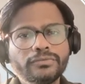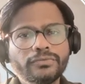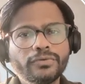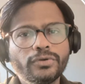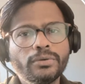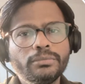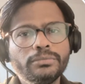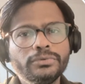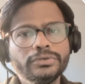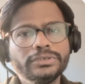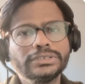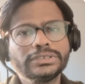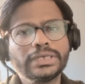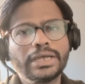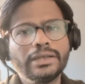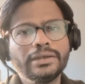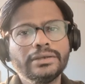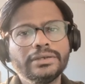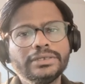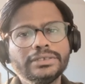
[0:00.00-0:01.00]
from your
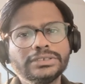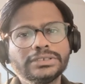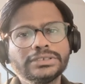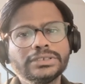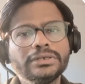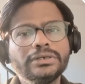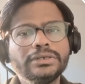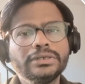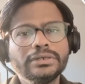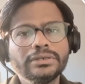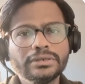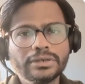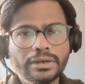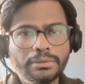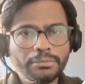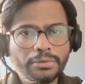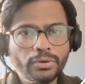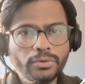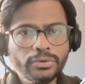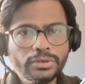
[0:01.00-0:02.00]
salary certain
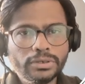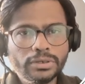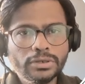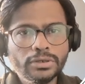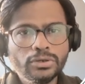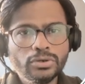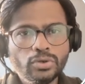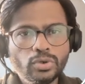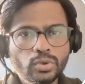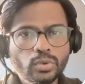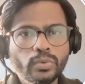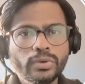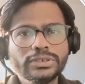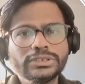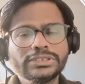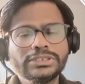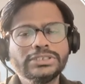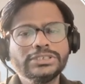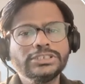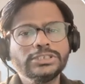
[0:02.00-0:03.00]
amount
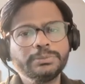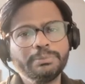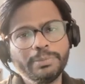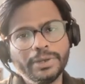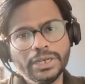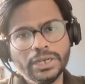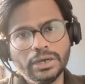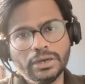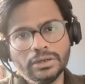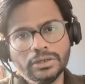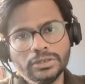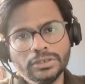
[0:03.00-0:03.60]
towards this pillar.